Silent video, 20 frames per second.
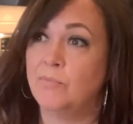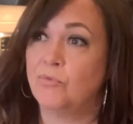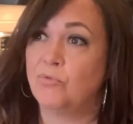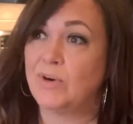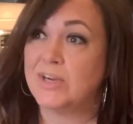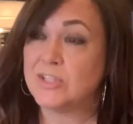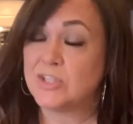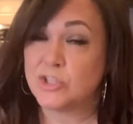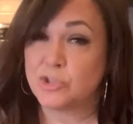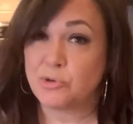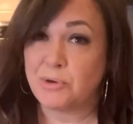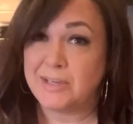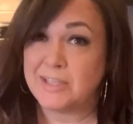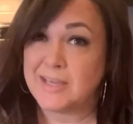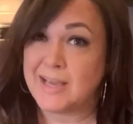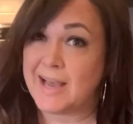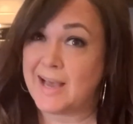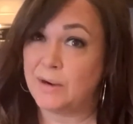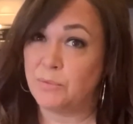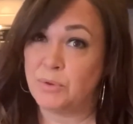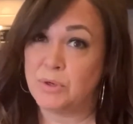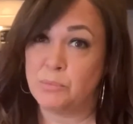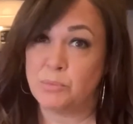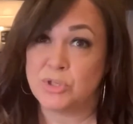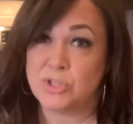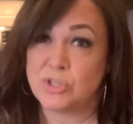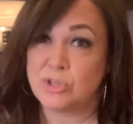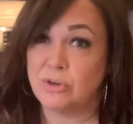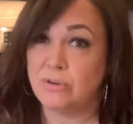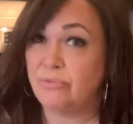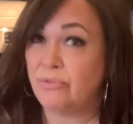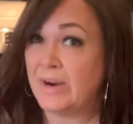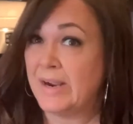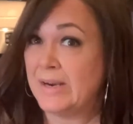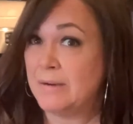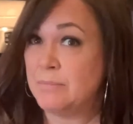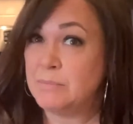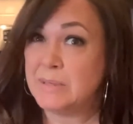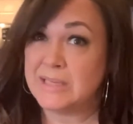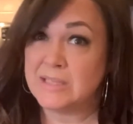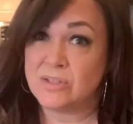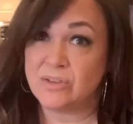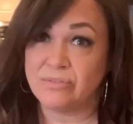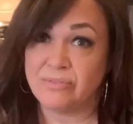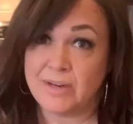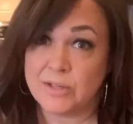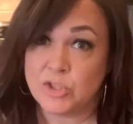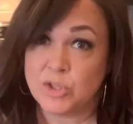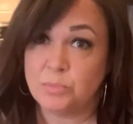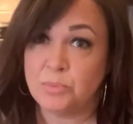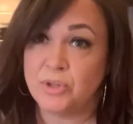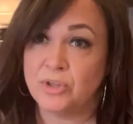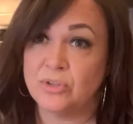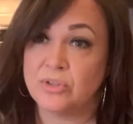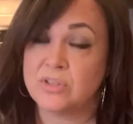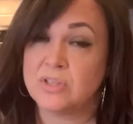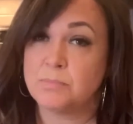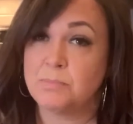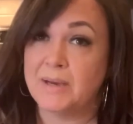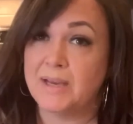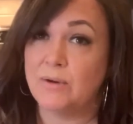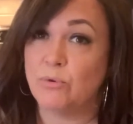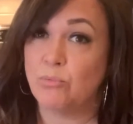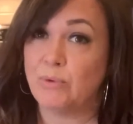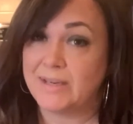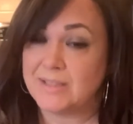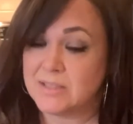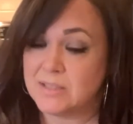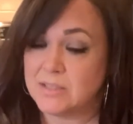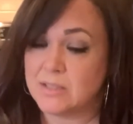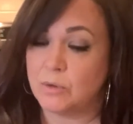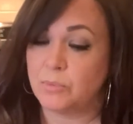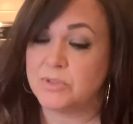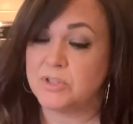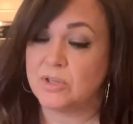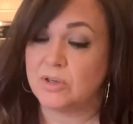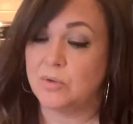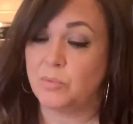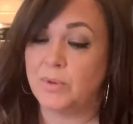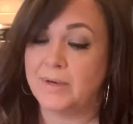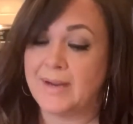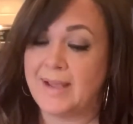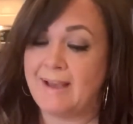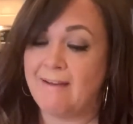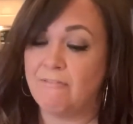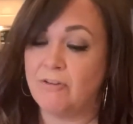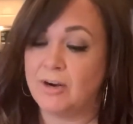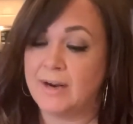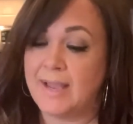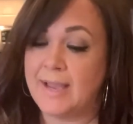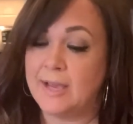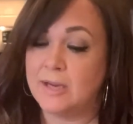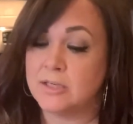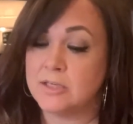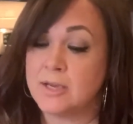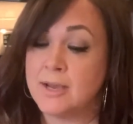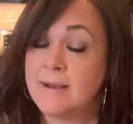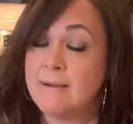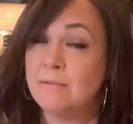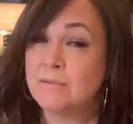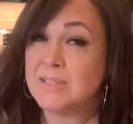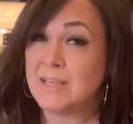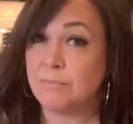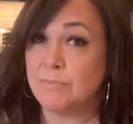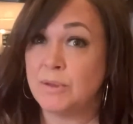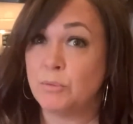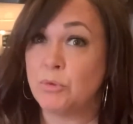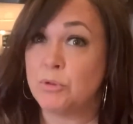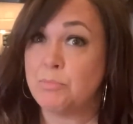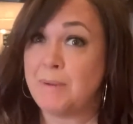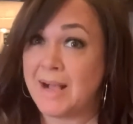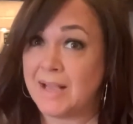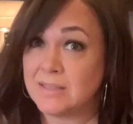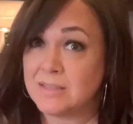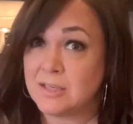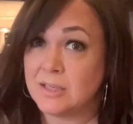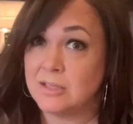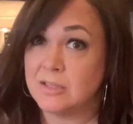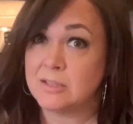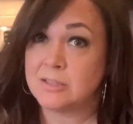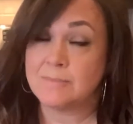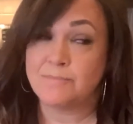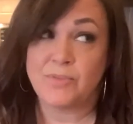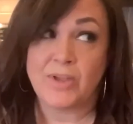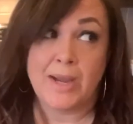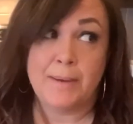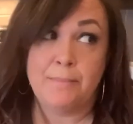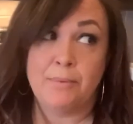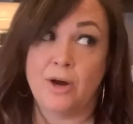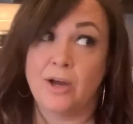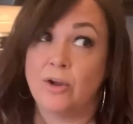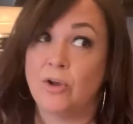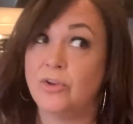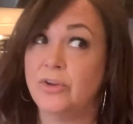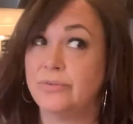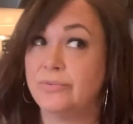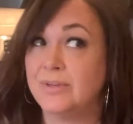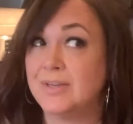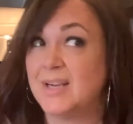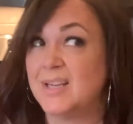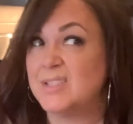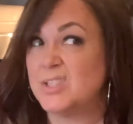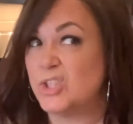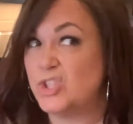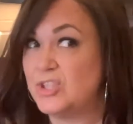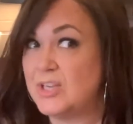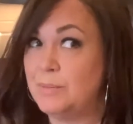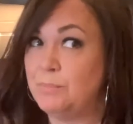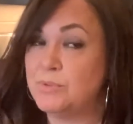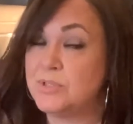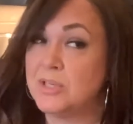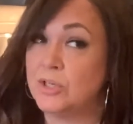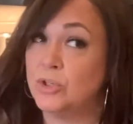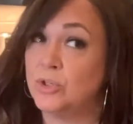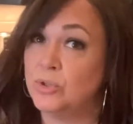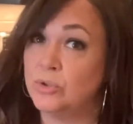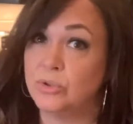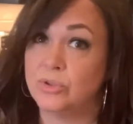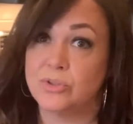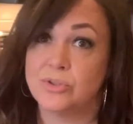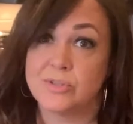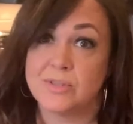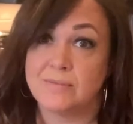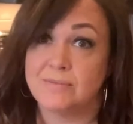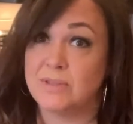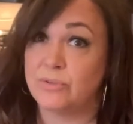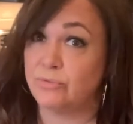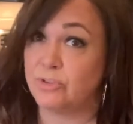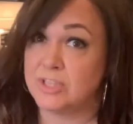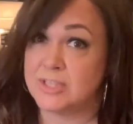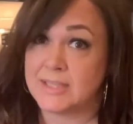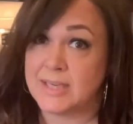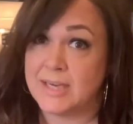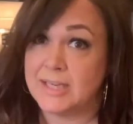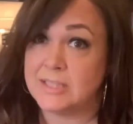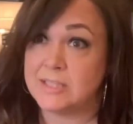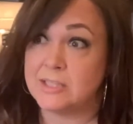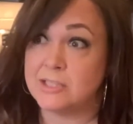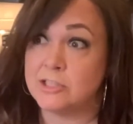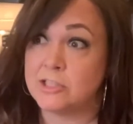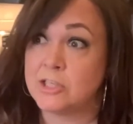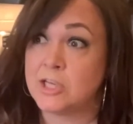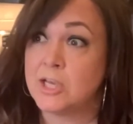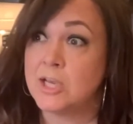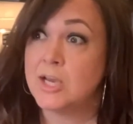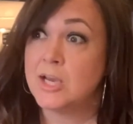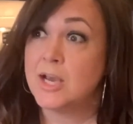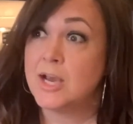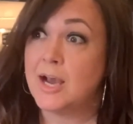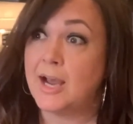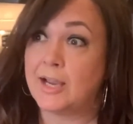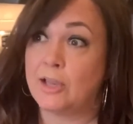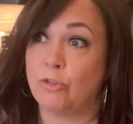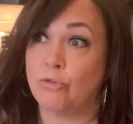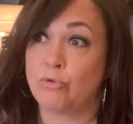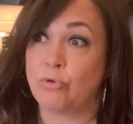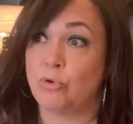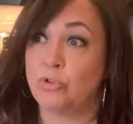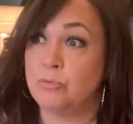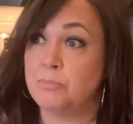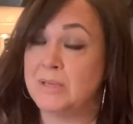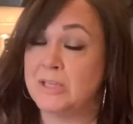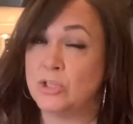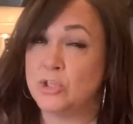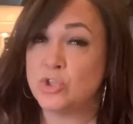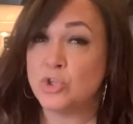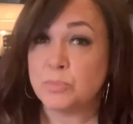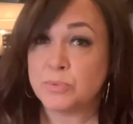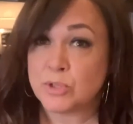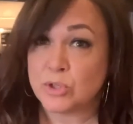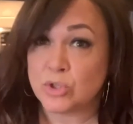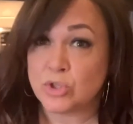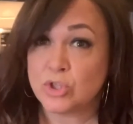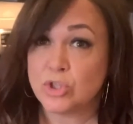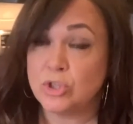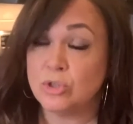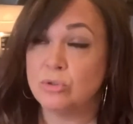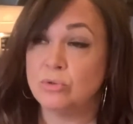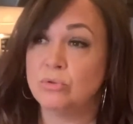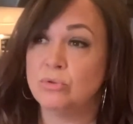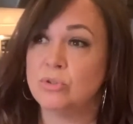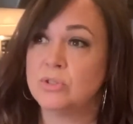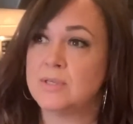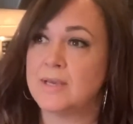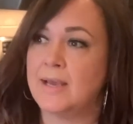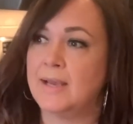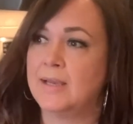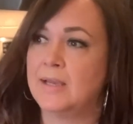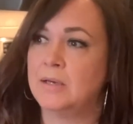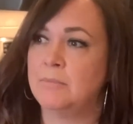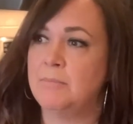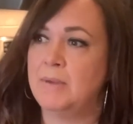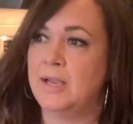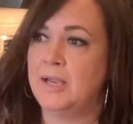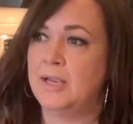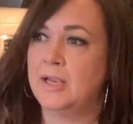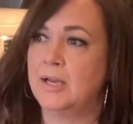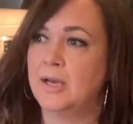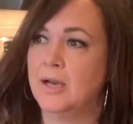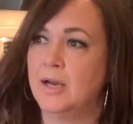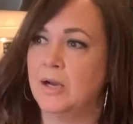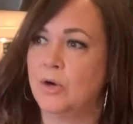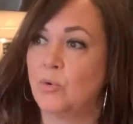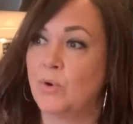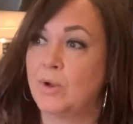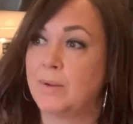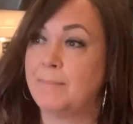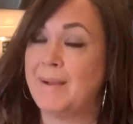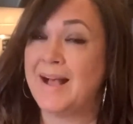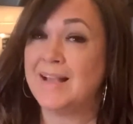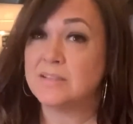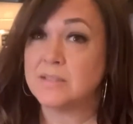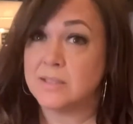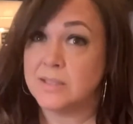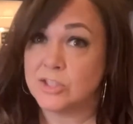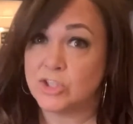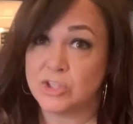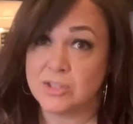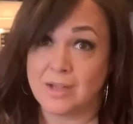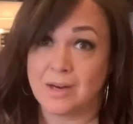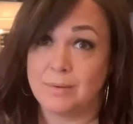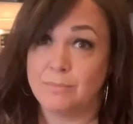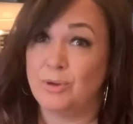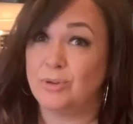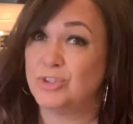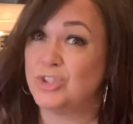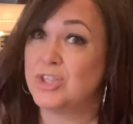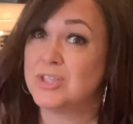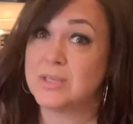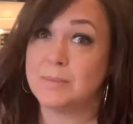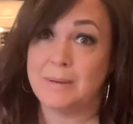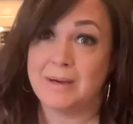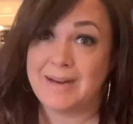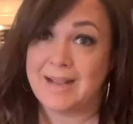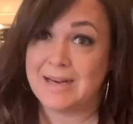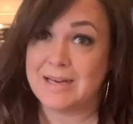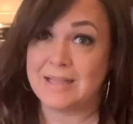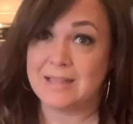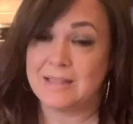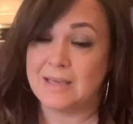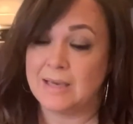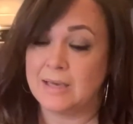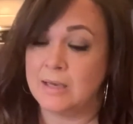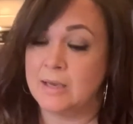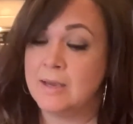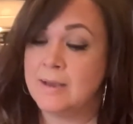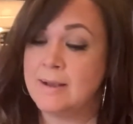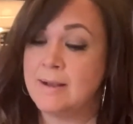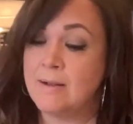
Rice is great to add with stir-fried meats or vegetables, but rice is always a good one to have on hand. Same thing with pastas. I bought all different kinds of shapes and noodles of different sizes. I can throw them in soups or stews. I can make quick pasta dishes out of just about anything,